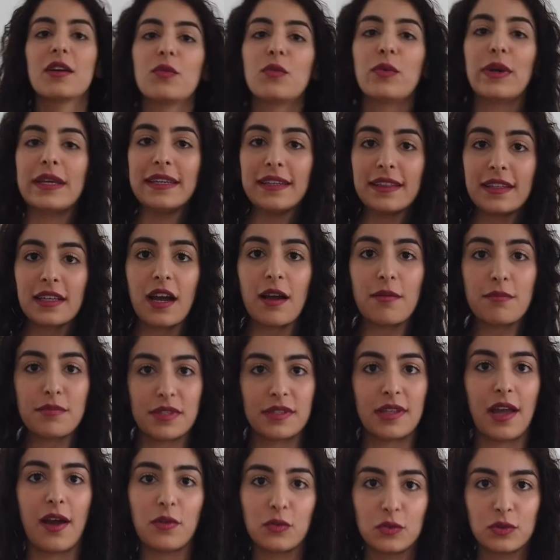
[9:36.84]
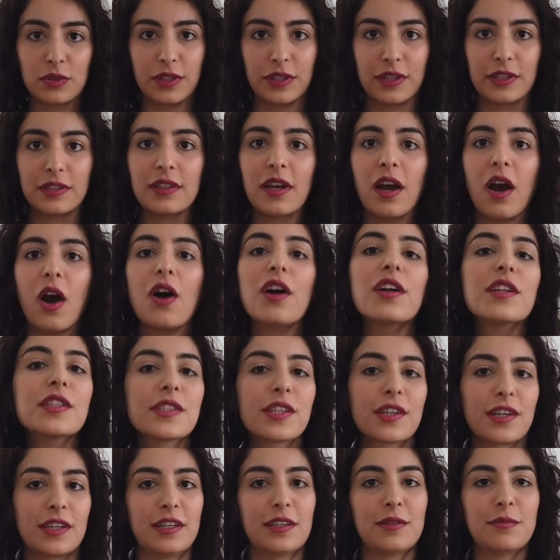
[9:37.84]
When it comes down to it, all
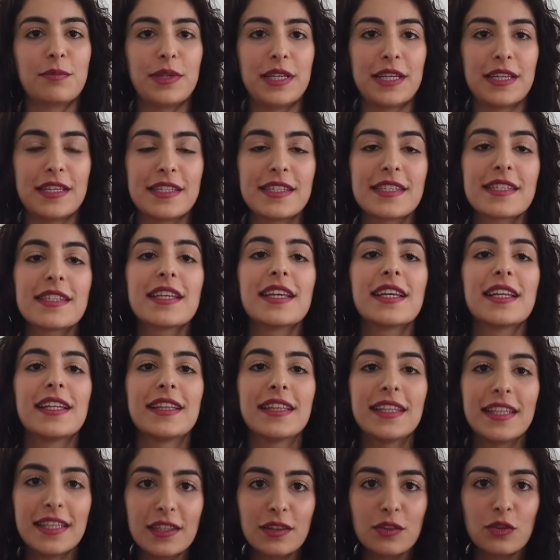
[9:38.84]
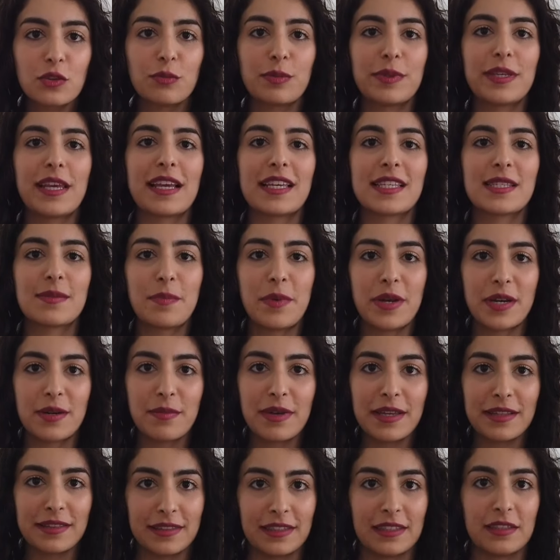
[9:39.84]
succulent plants need to be
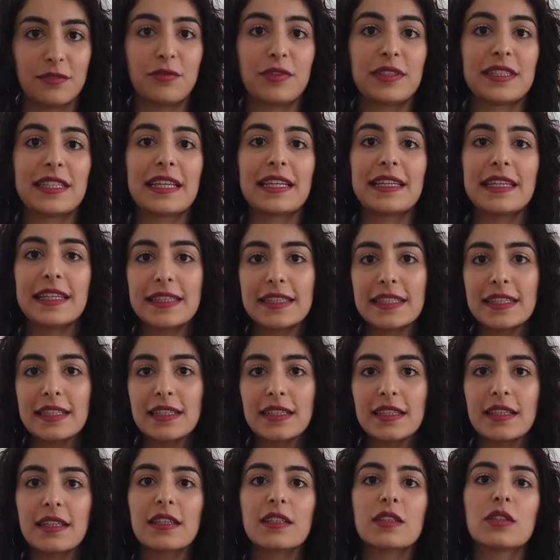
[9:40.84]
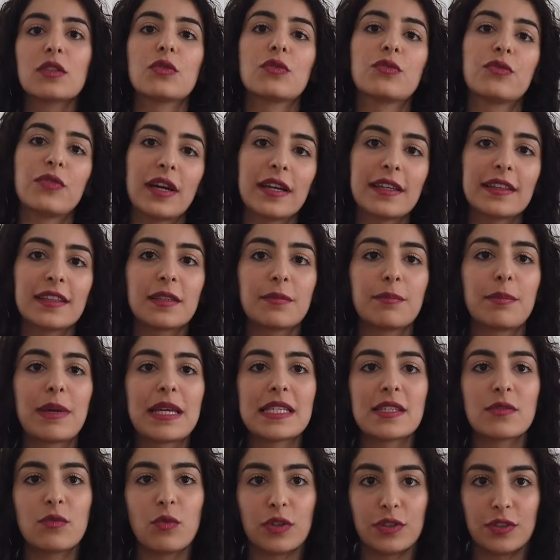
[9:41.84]
experimented with a little to find the
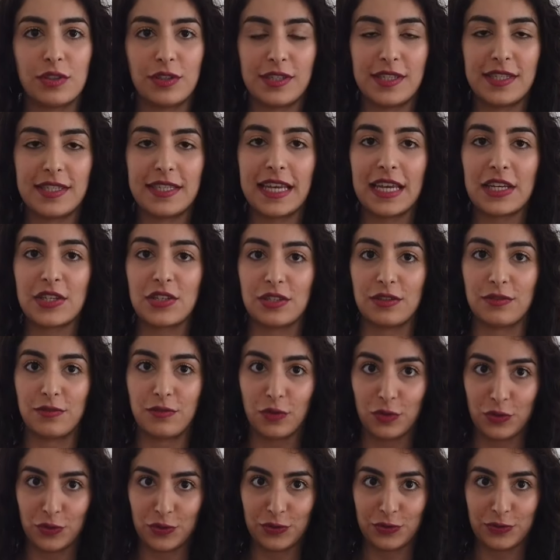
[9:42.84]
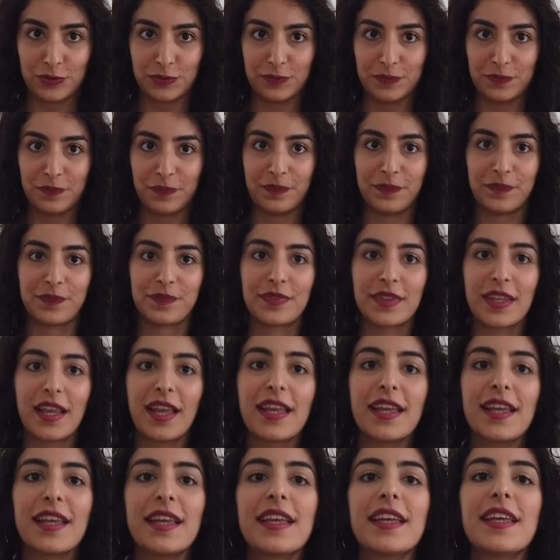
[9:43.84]
best watering schedule for you.
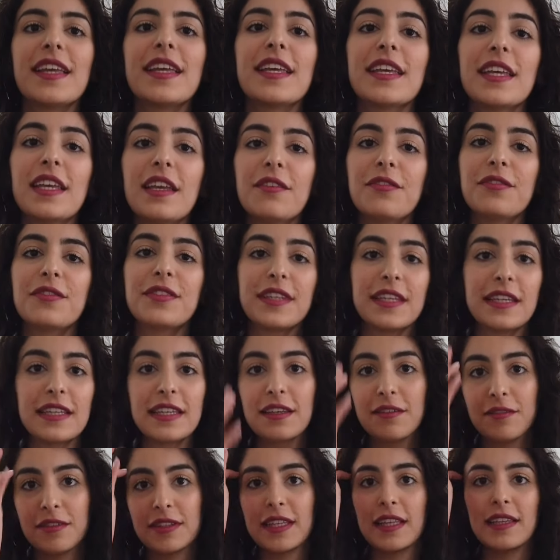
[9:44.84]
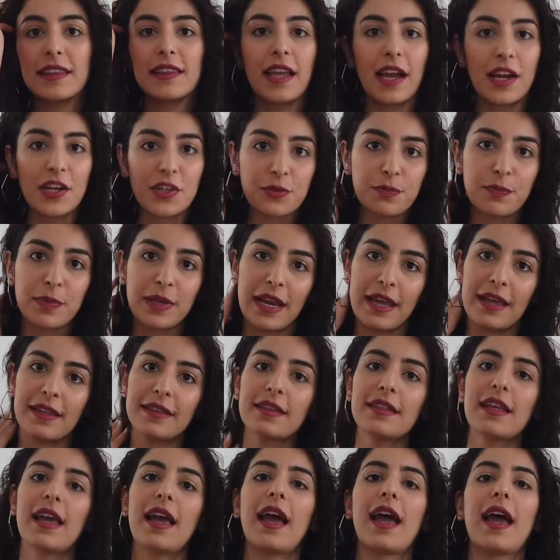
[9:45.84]
If dealing with a large
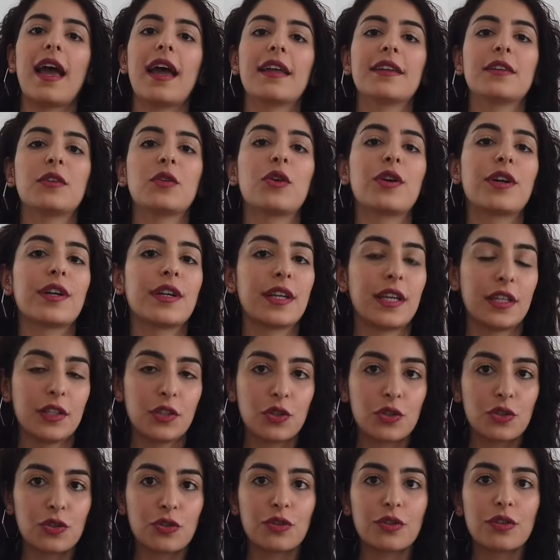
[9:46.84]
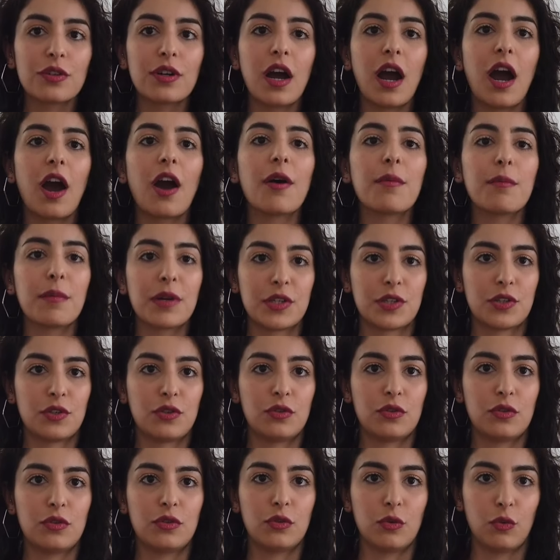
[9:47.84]
plant and you are not sure how much
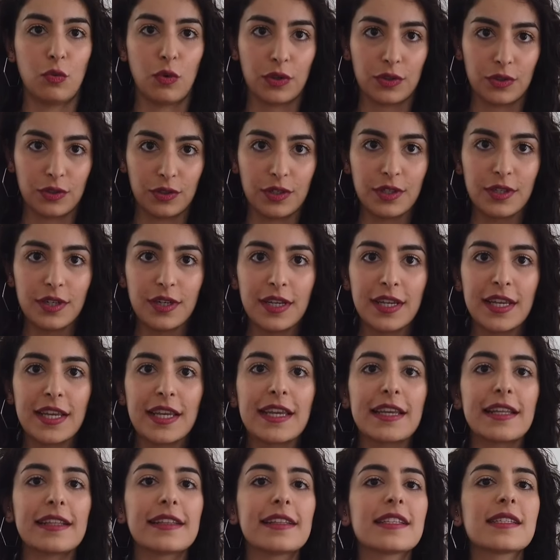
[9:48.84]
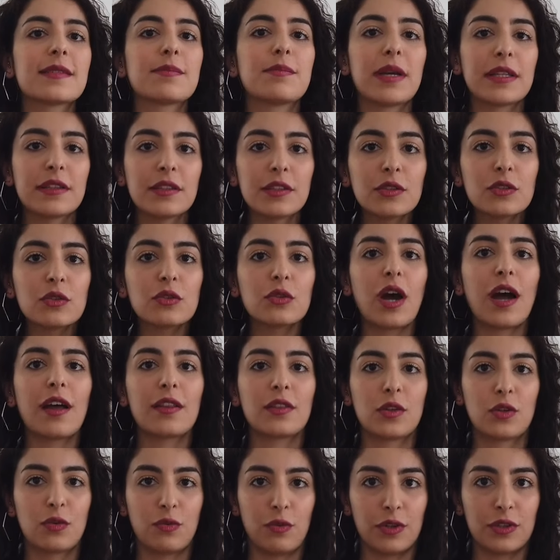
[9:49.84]
to water, it is better to
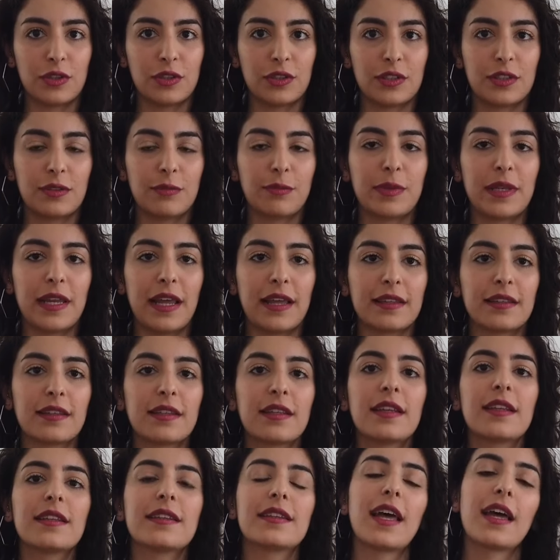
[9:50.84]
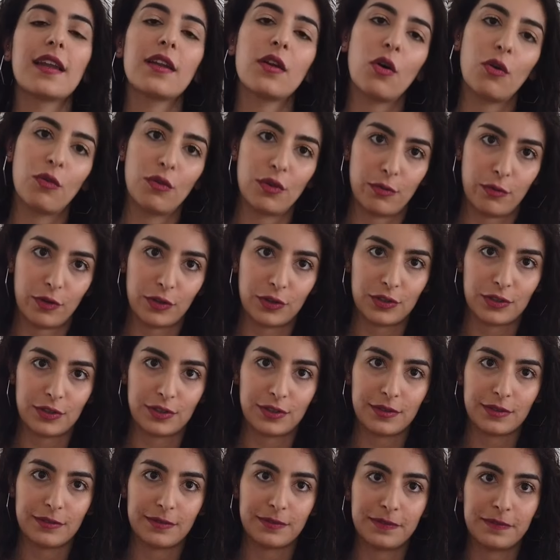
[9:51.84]
underwater the plant than overwater.
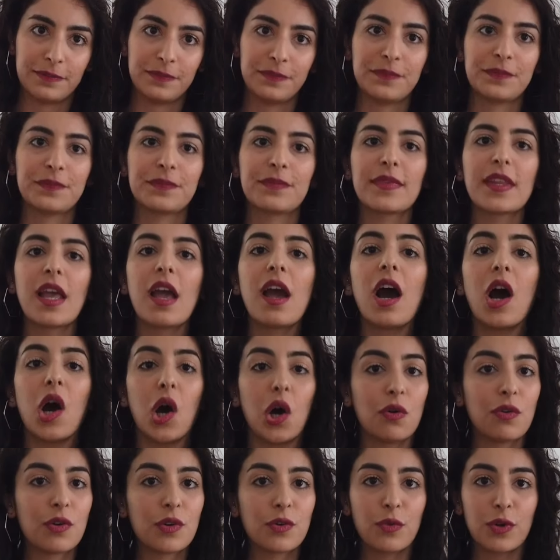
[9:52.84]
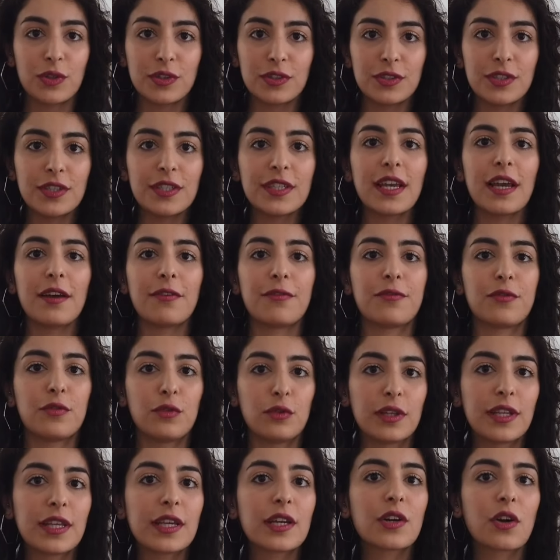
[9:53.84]
Overwatering a
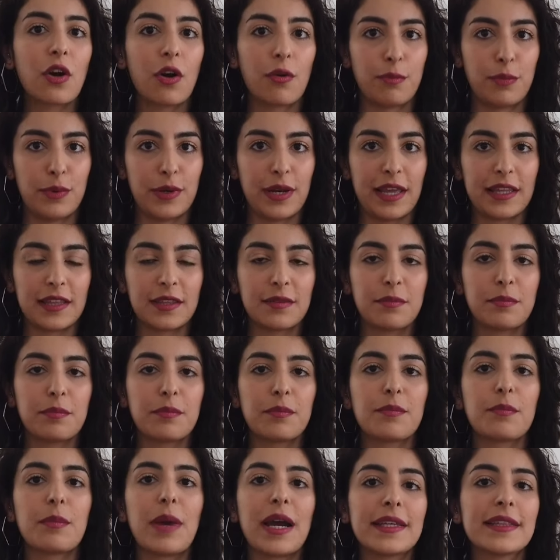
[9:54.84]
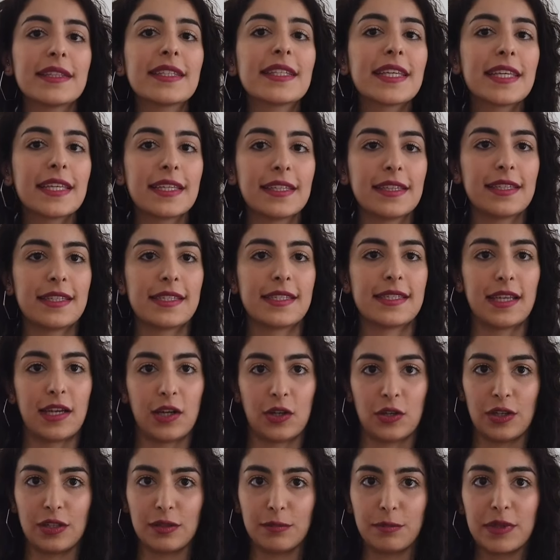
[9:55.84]
fully grown plant might kill the
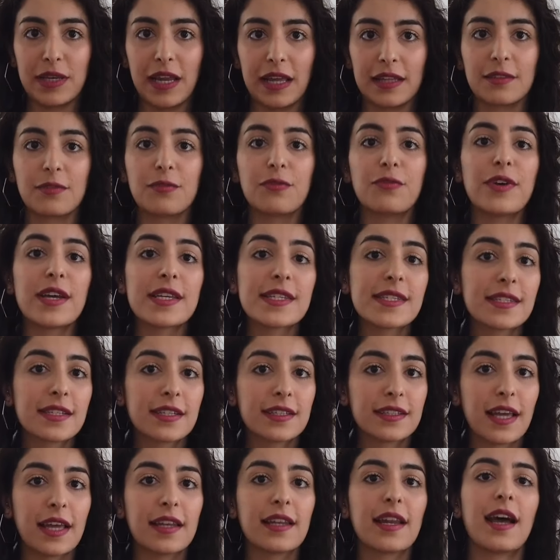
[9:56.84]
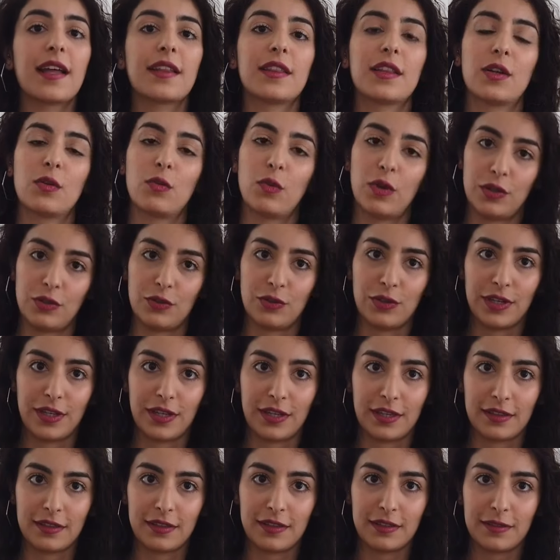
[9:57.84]
succulent plant faster than
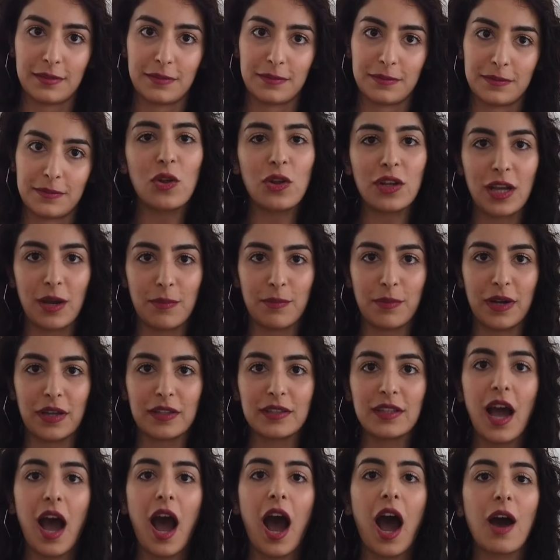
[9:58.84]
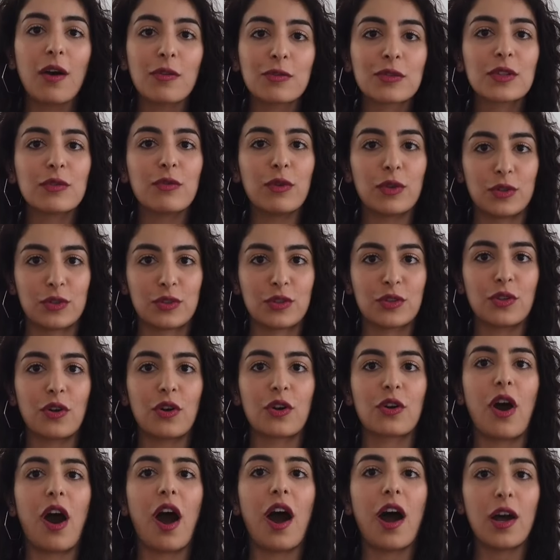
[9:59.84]
underwatering it. Talk about how to water
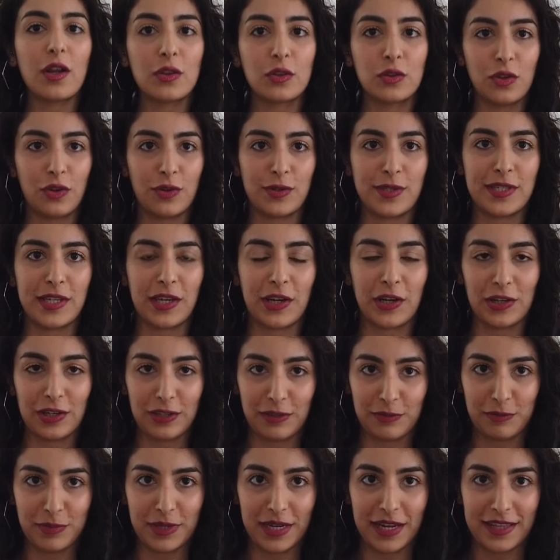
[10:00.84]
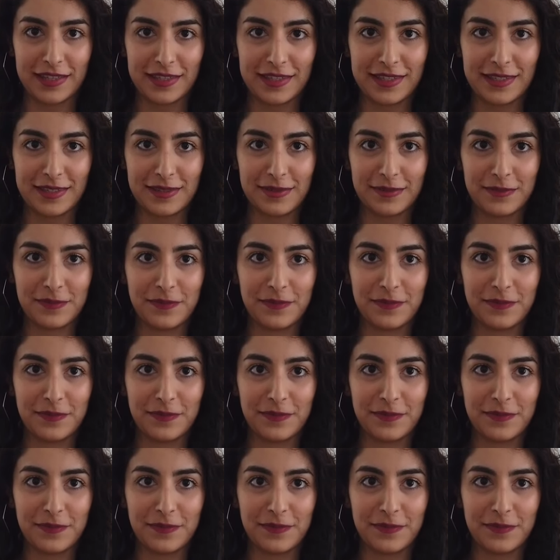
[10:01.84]
your outdoor succulent plants.